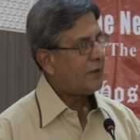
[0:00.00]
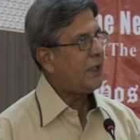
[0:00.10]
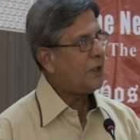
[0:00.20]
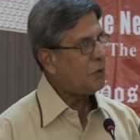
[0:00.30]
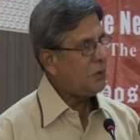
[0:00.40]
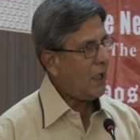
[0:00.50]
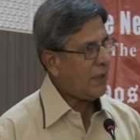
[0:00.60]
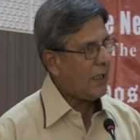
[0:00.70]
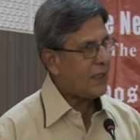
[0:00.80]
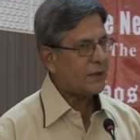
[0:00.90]
they do
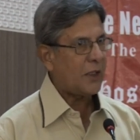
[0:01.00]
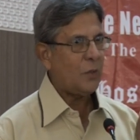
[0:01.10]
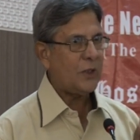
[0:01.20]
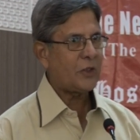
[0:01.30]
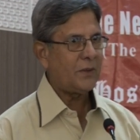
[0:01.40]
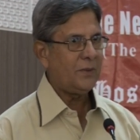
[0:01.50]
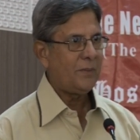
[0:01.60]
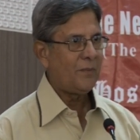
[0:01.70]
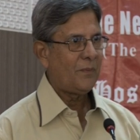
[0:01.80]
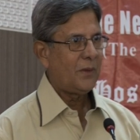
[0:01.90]
not ask a question,
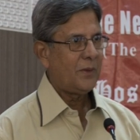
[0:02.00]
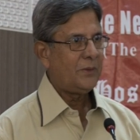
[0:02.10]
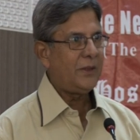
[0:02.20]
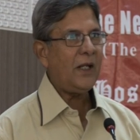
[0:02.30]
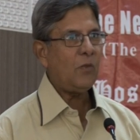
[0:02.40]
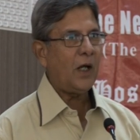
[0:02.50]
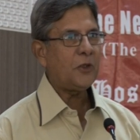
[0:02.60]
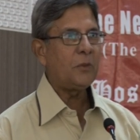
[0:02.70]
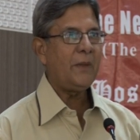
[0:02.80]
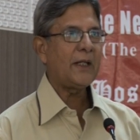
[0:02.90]
they
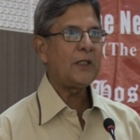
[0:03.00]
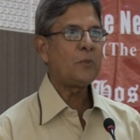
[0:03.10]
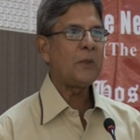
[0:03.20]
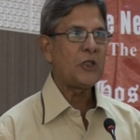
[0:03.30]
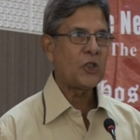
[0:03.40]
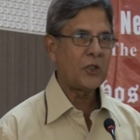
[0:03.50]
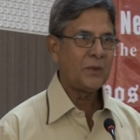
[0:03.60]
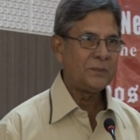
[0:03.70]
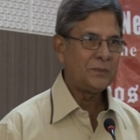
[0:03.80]
want to make a speech.